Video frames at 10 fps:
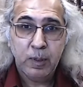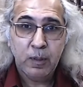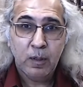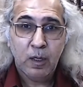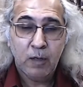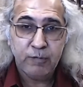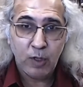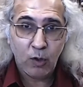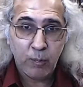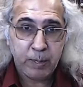of the
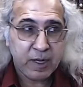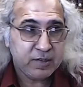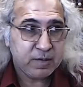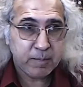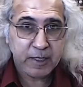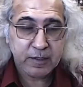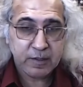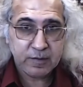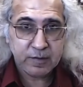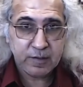oppressed might
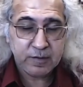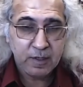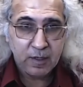exist,